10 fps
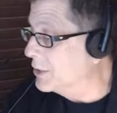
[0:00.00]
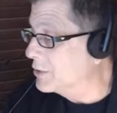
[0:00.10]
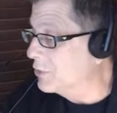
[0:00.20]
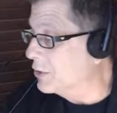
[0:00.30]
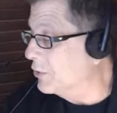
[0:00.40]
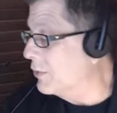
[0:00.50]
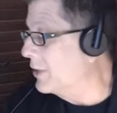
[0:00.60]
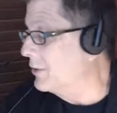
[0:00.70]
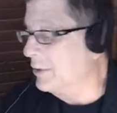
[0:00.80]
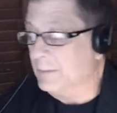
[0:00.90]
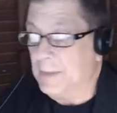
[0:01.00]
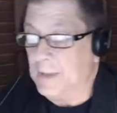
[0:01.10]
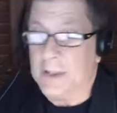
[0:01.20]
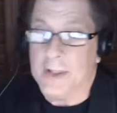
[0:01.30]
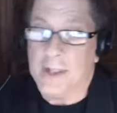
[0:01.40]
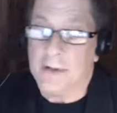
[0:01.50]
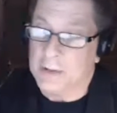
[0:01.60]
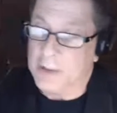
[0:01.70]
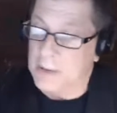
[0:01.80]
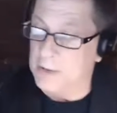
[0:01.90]
district director here
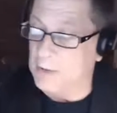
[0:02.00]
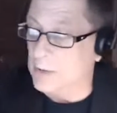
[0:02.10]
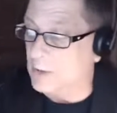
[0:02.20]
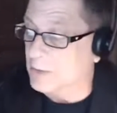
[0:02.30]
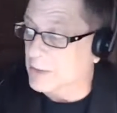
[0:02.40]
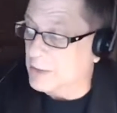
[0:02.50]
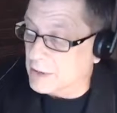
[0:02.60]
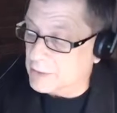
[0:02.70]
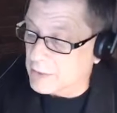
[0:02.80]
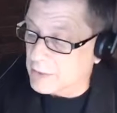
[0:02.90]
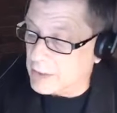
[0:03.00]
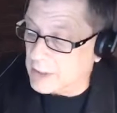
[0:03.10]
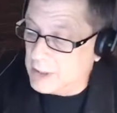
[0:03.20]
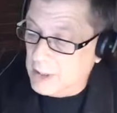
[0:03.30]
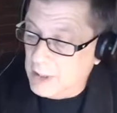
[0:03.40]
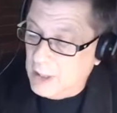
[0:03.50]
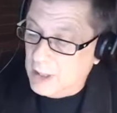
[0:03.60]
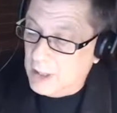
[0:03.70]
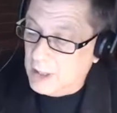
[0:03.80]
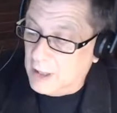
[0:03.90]
in the Charleston district.
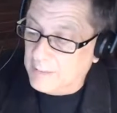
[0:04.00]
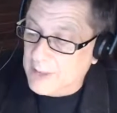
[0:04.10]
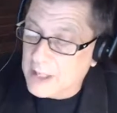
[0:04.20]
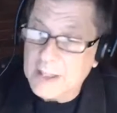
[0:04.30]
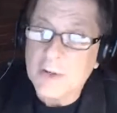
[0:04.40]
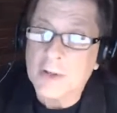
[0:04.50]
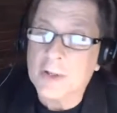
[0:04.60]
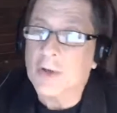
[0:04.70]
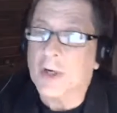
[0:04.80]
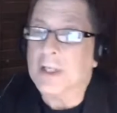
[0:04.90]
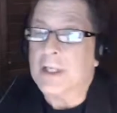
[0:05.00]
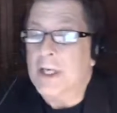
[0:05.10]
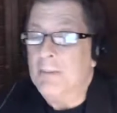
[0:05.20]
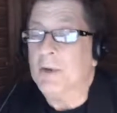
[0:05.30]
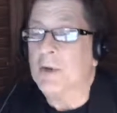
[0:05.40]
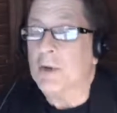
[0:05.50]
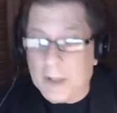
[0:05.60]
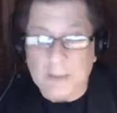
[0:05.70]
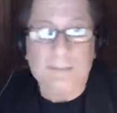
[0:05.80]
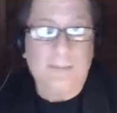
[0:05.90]
And I started talking to him a little
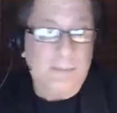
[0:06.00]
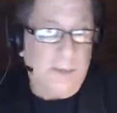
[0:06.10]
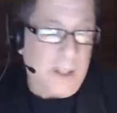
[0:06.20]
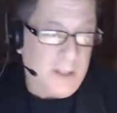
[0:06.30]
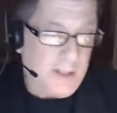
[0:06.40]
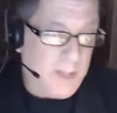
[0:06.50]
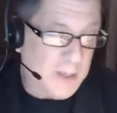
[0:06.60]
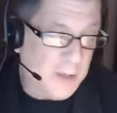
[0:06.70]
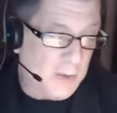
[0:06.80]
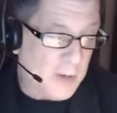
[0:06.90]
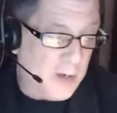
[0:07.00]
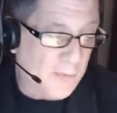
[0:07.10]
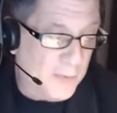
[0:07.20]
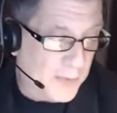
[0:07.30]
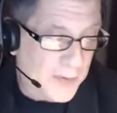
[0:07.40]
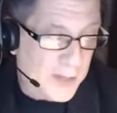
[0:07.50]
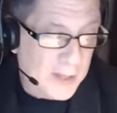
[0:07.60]
bit. Nancy Mace took off with